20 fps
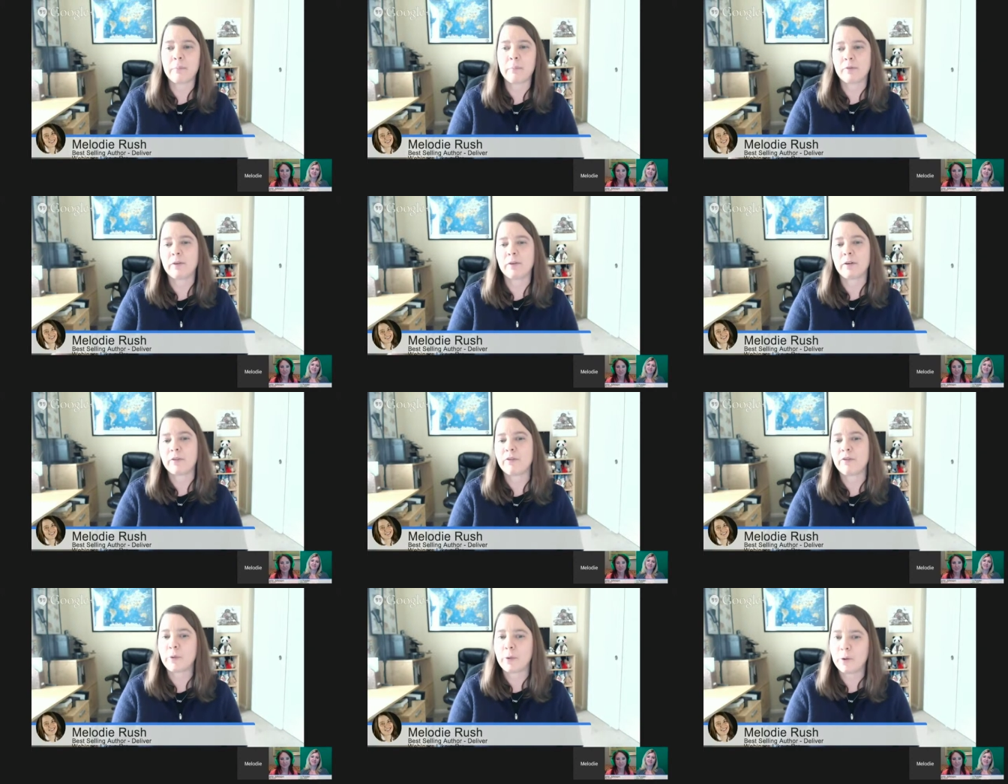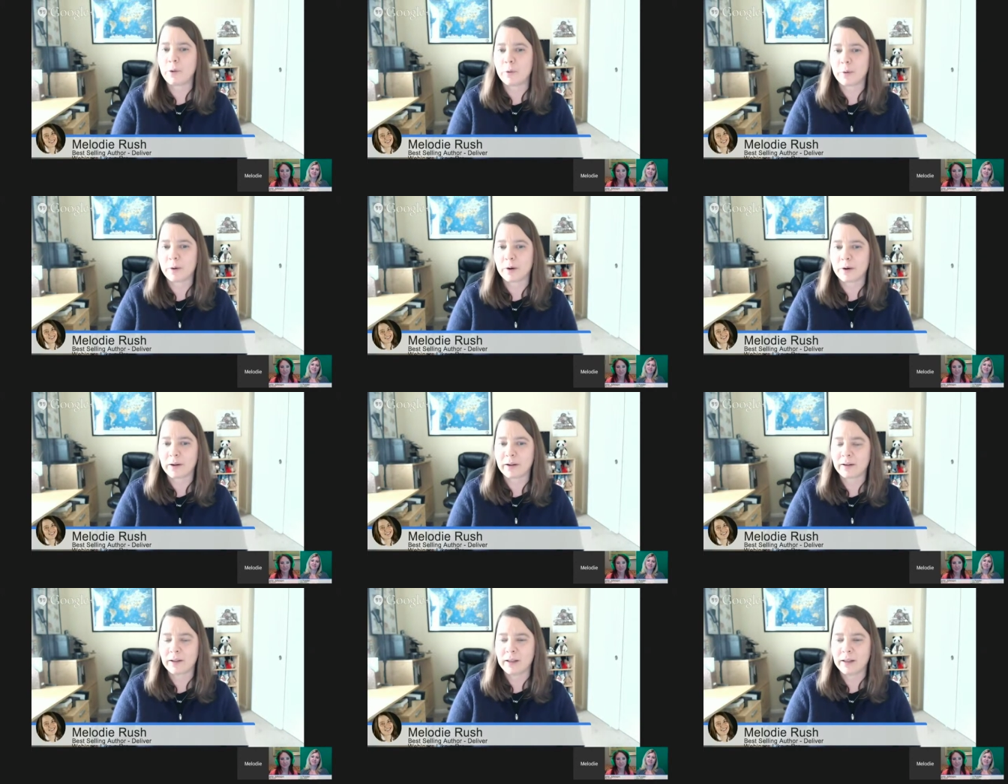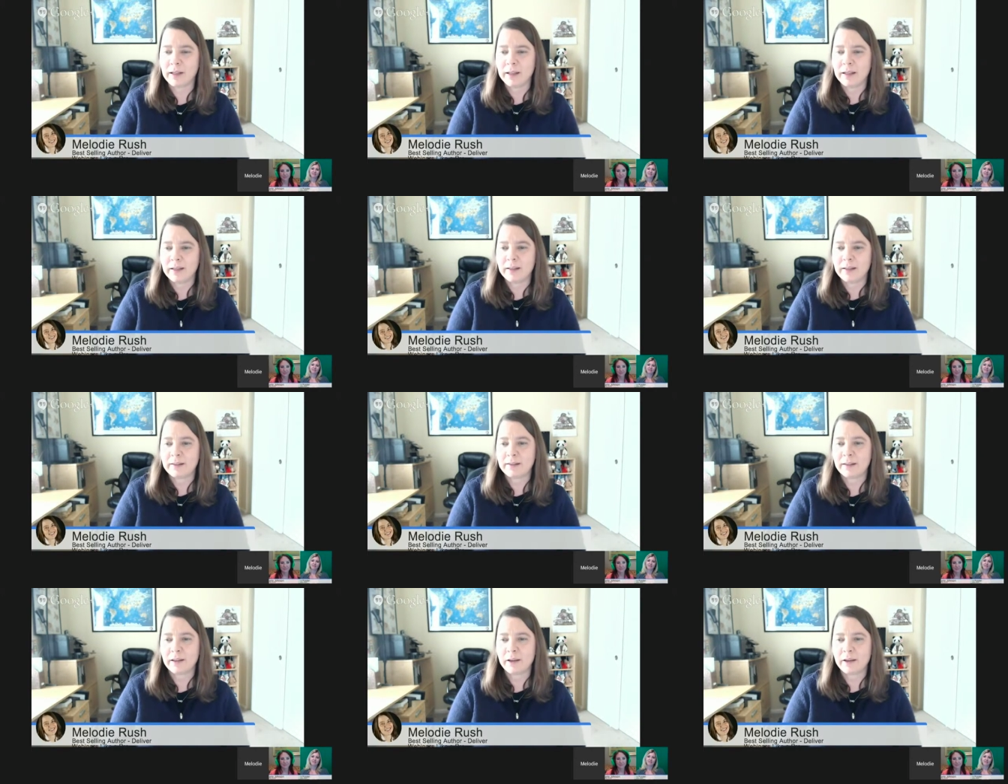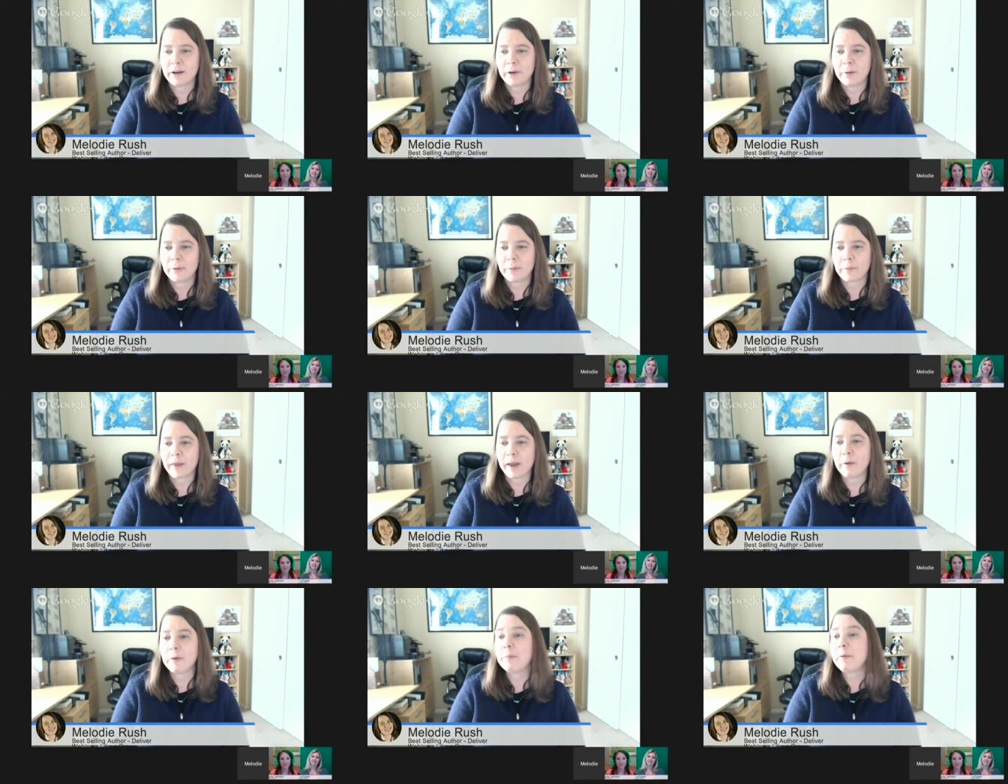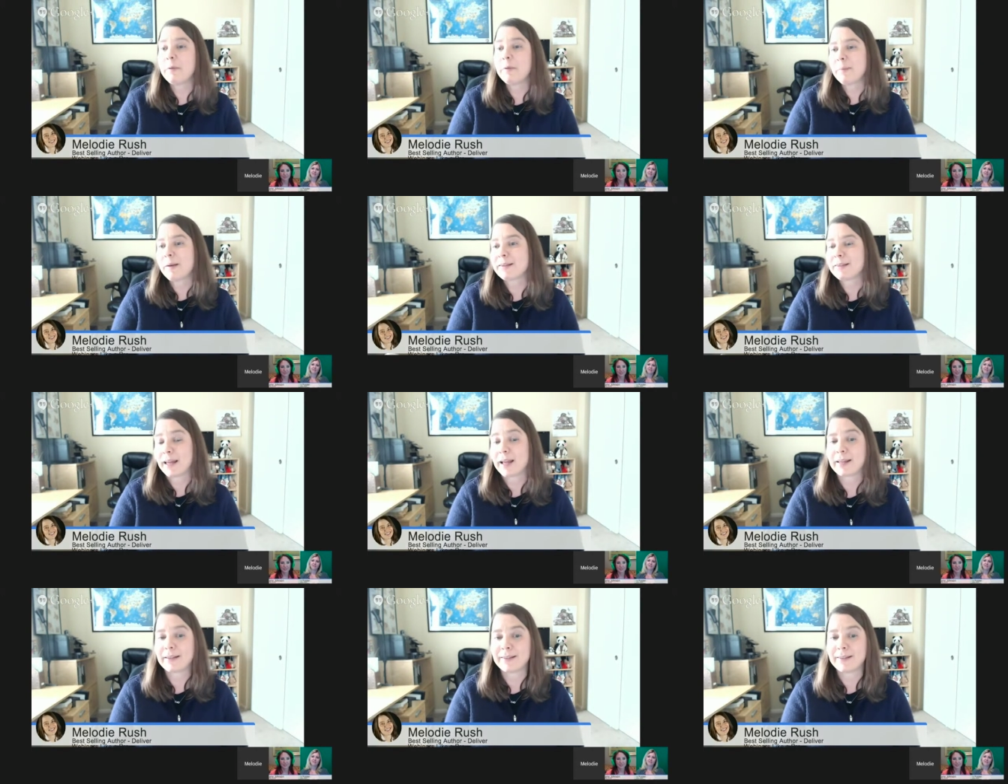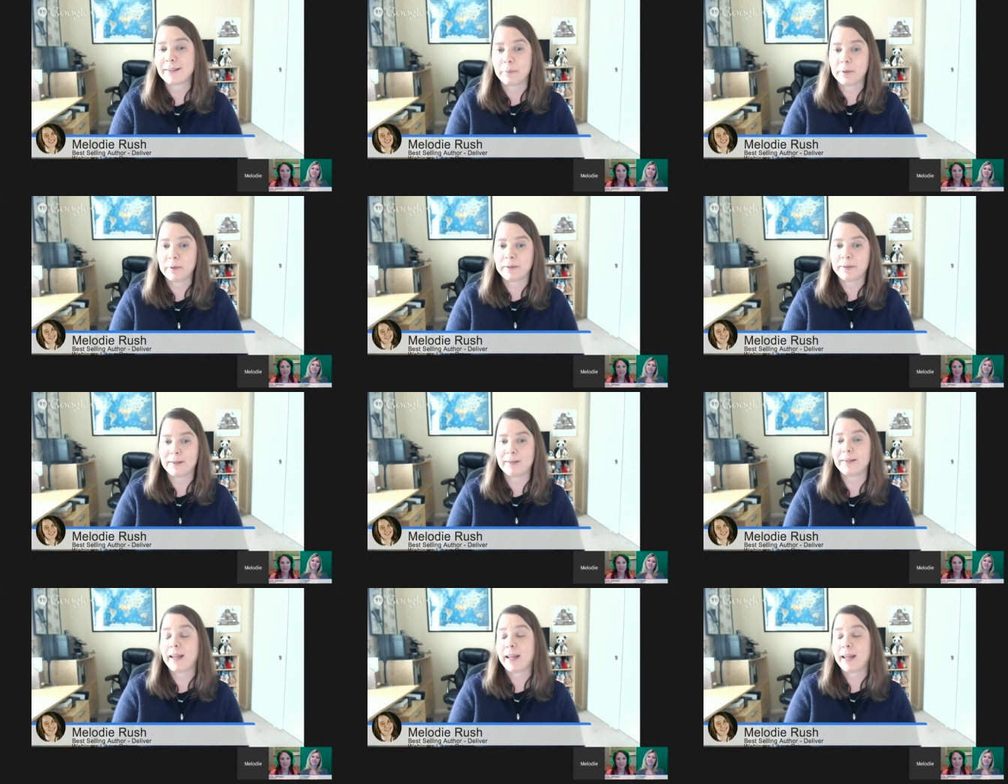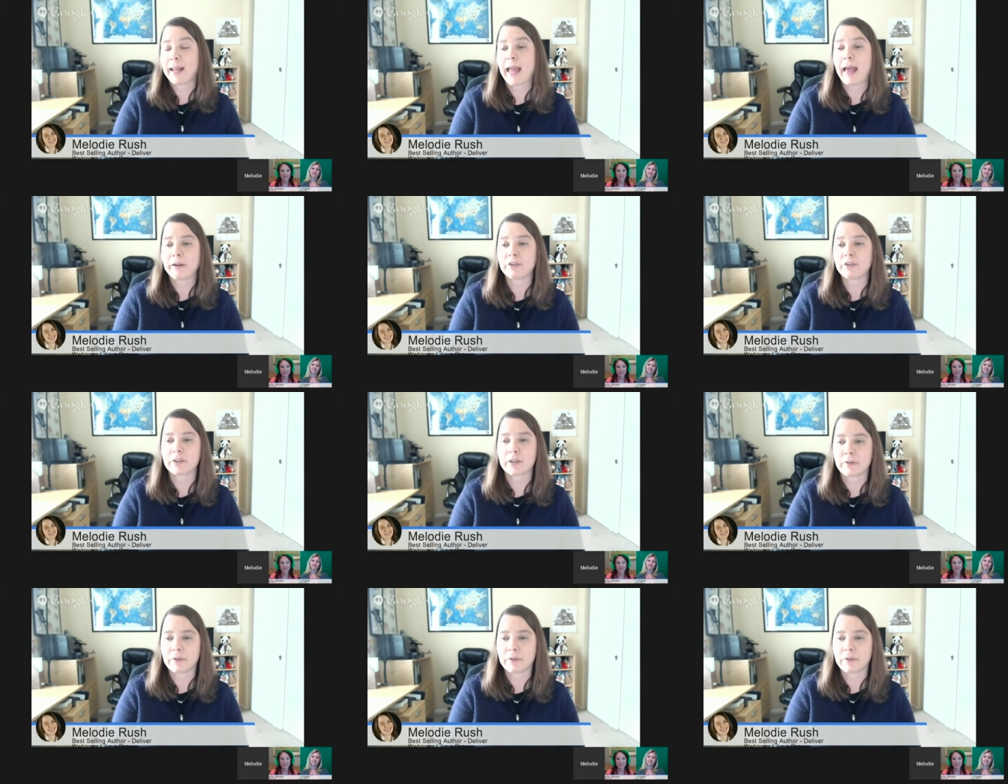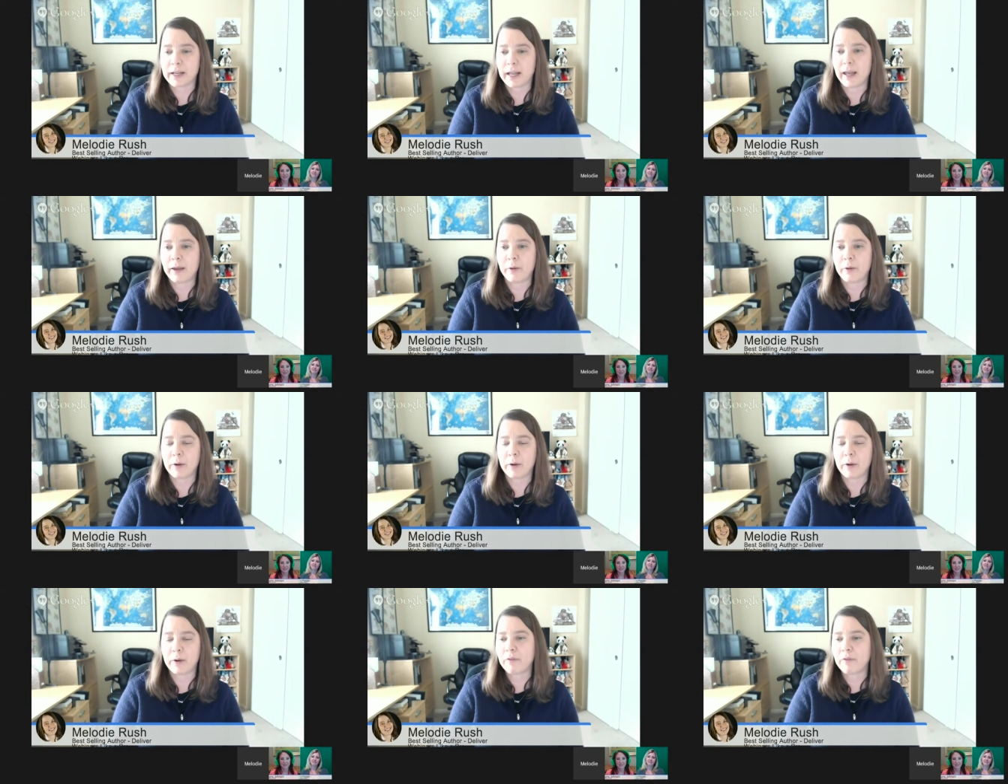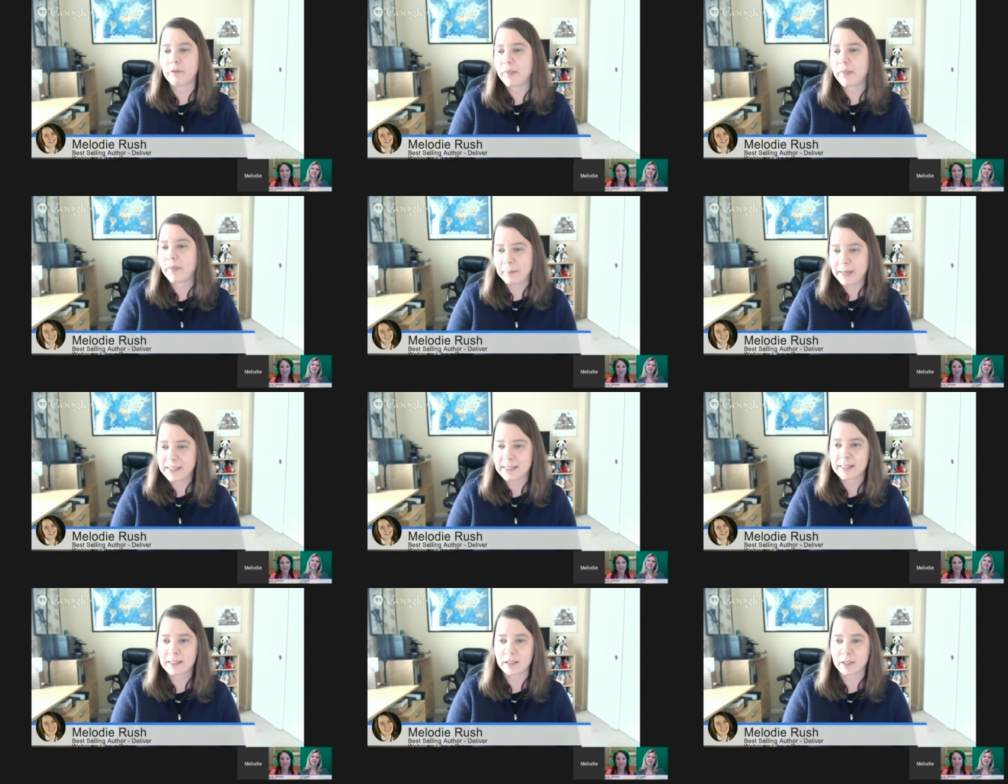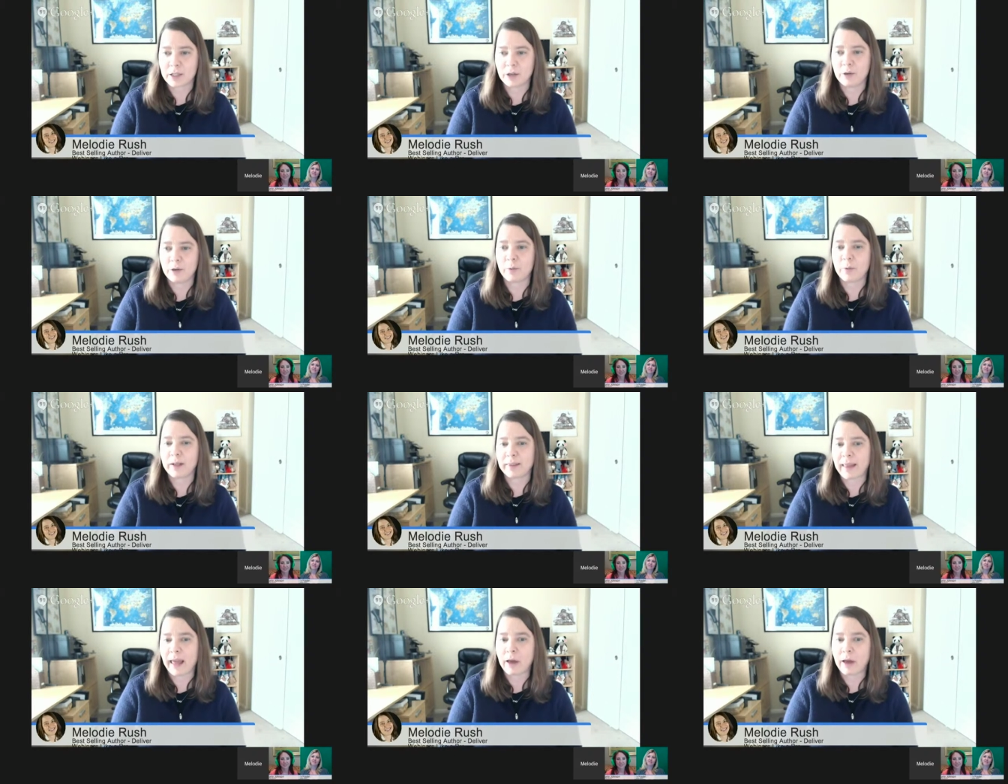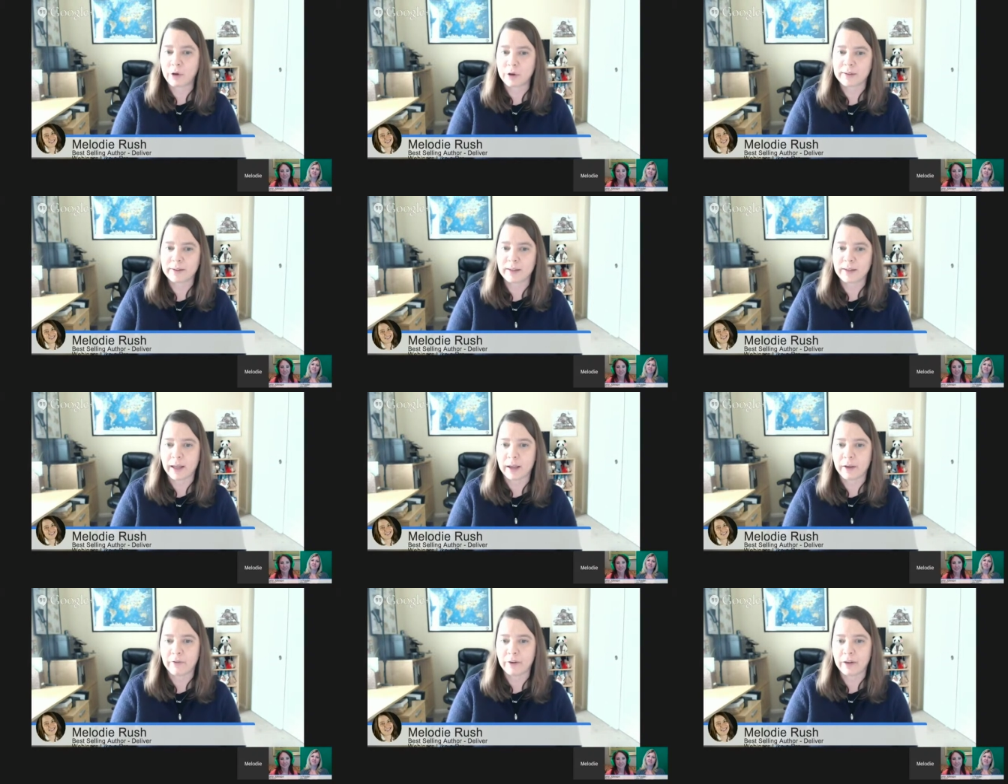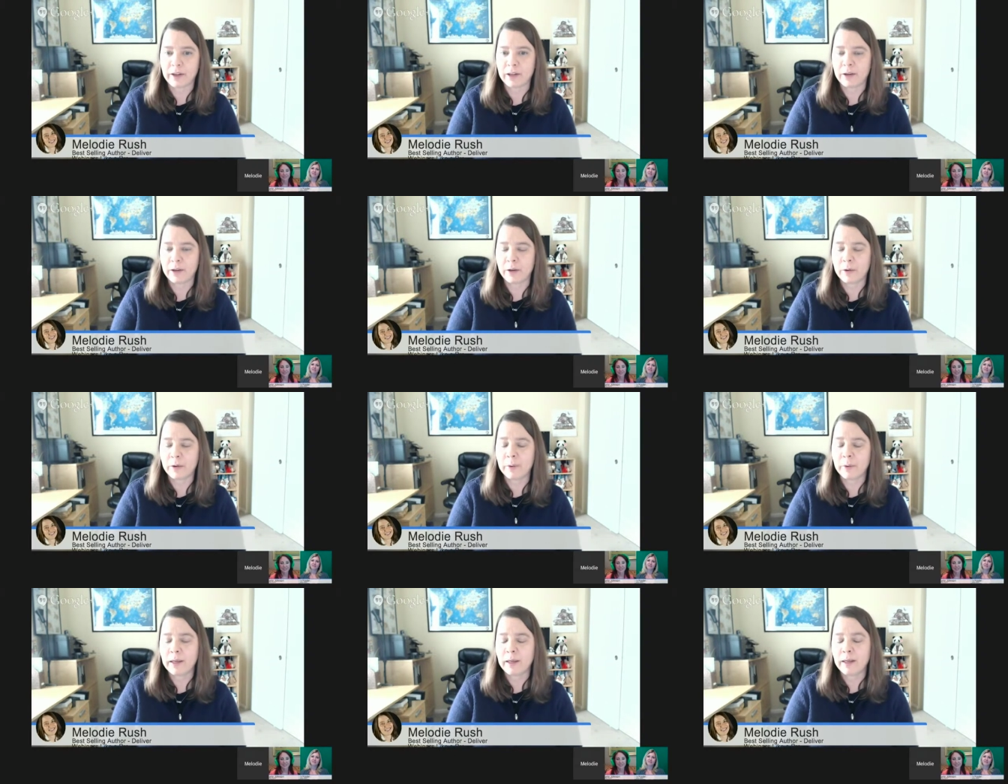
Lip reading: moving forward. So that would be my second tip: is to take action every day, whatever that means to you, what that looks like for you.